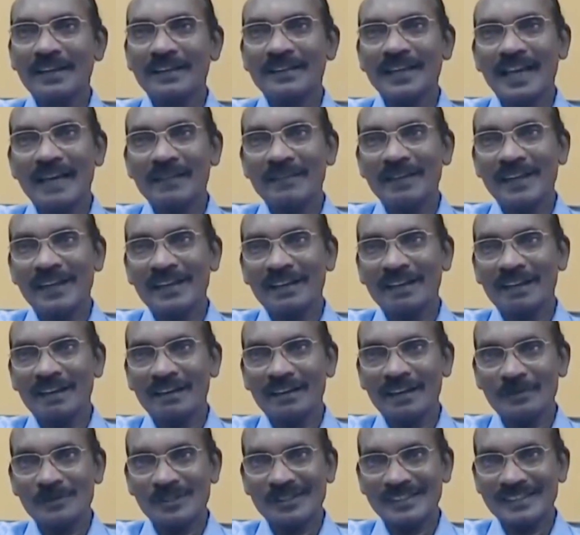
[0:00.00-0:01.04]
It is having a
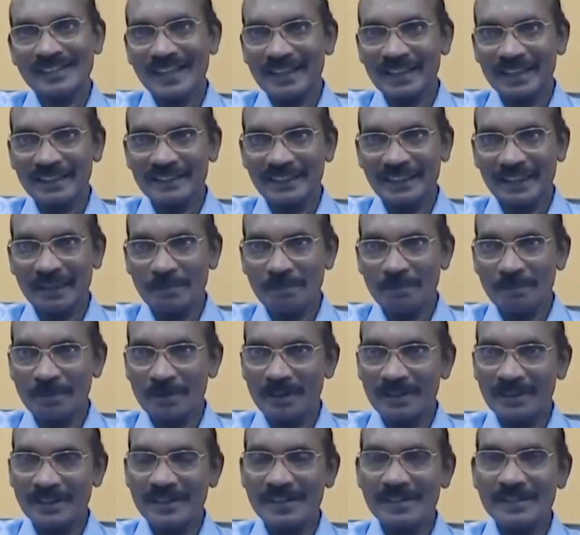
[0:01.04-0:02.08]
lot of strategic
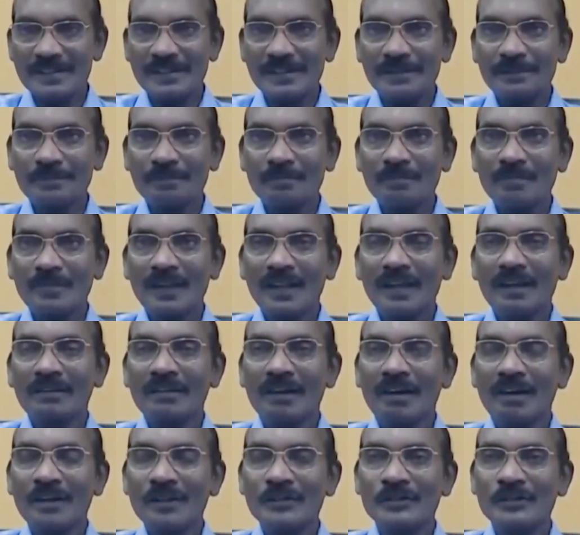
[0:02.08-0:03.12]
importance.
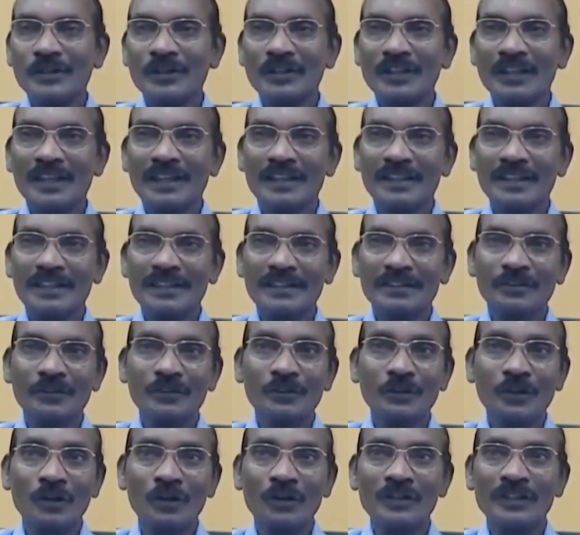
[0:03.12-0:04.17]
Also, that
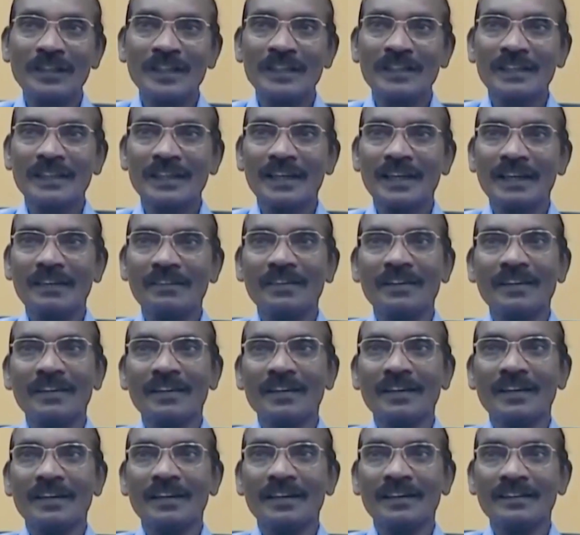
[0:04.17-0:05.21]
you know that
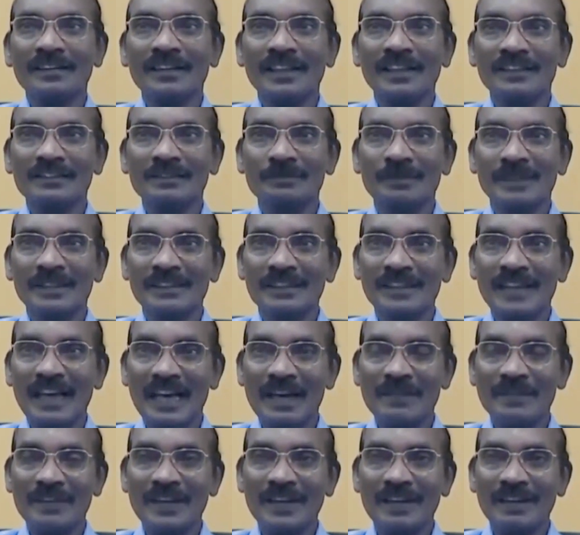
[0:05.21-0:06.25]
they
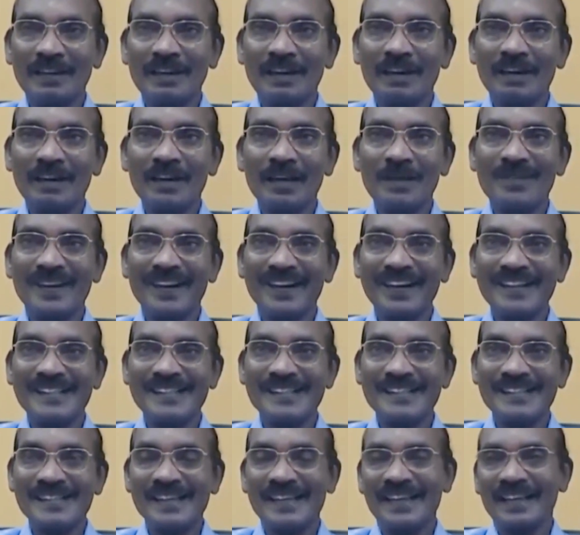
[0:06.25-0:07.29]
have a lot of
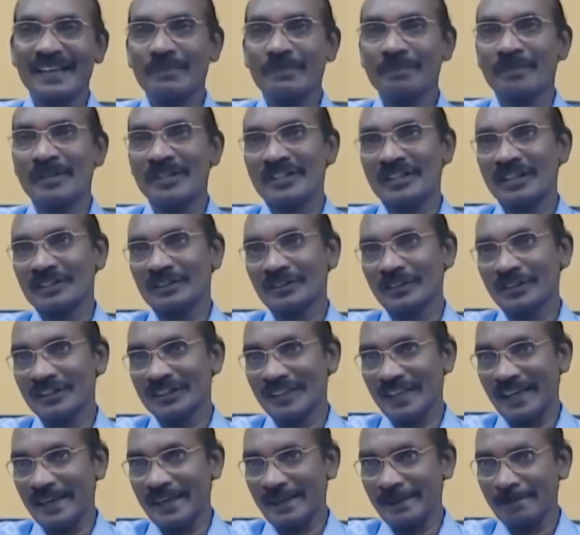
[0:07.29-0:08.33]
risky elements
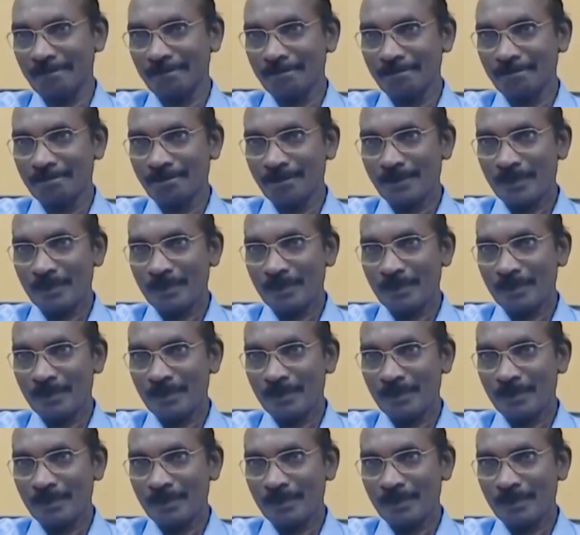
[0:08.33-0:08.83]
also there.